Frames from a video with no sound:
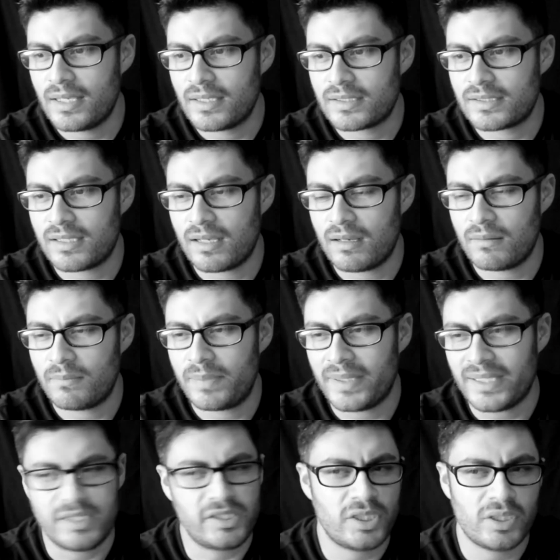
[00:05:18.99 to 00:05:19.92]
So,
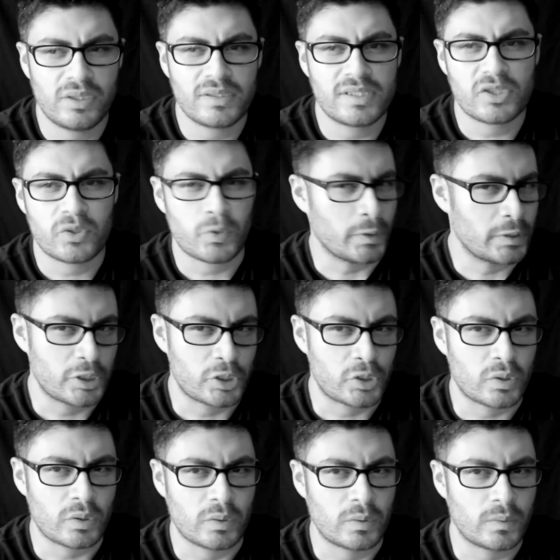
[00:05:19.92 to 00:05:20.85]
but she uses
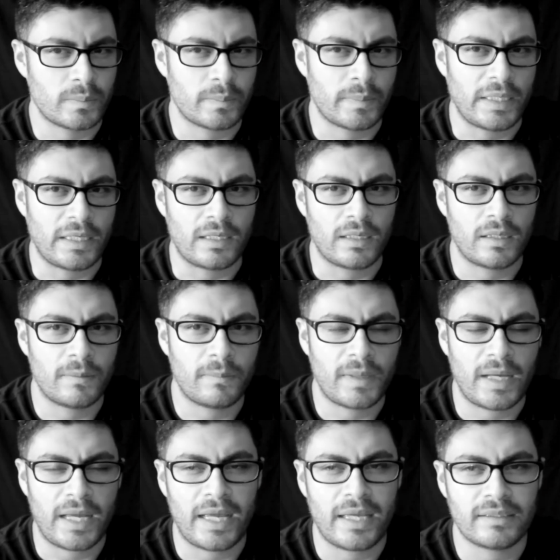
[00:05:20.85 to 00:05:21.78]
traditional
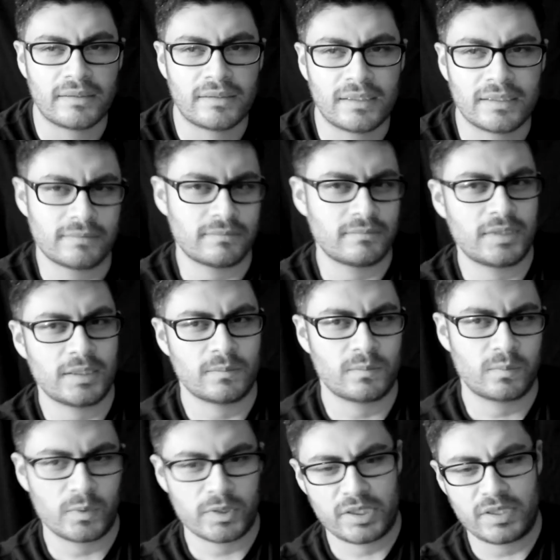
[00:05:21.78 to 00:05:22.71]
makeup. I it
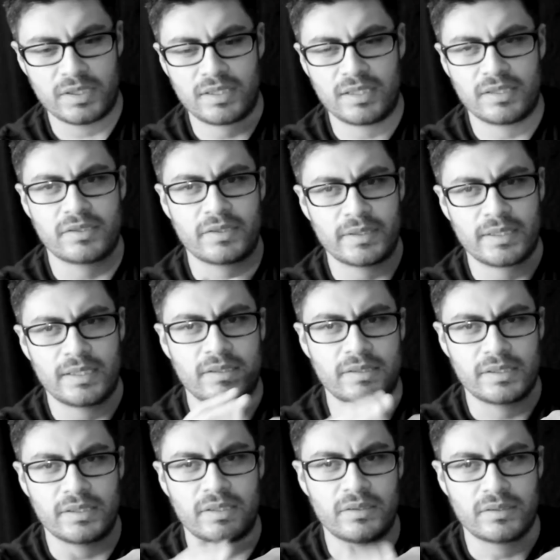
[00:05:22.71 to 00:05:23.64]
when she does her
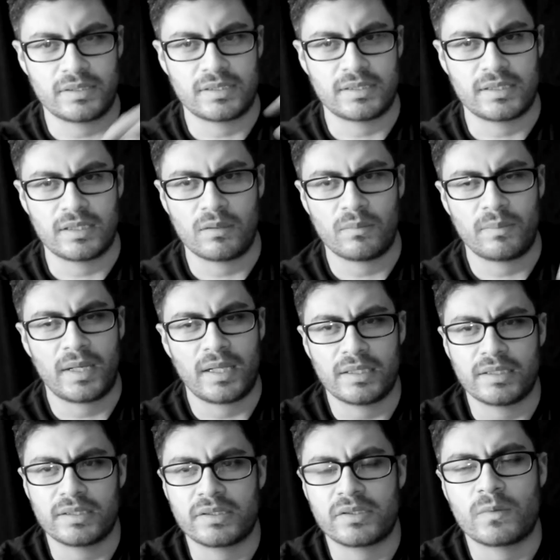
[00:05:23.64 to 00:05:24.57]
nails, she uses nail
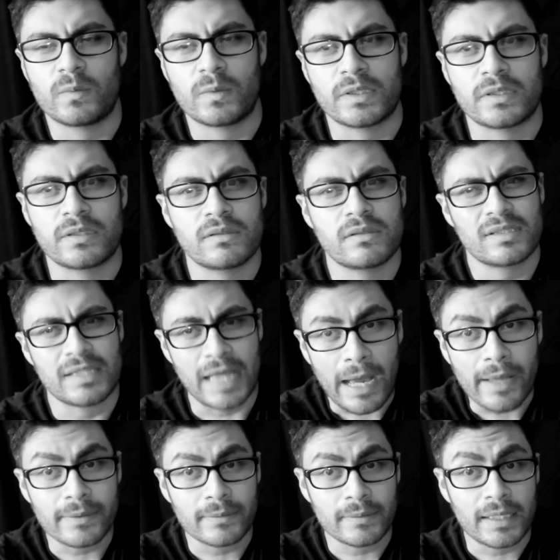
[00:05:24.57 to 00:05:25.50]
polish, which
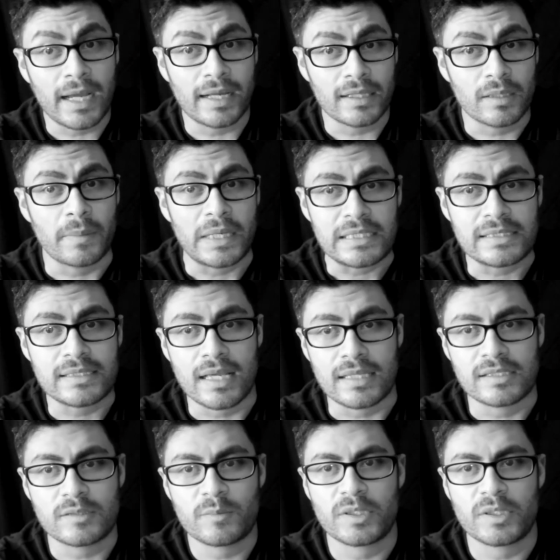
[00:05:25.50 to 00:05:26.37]
that kind of makes sense.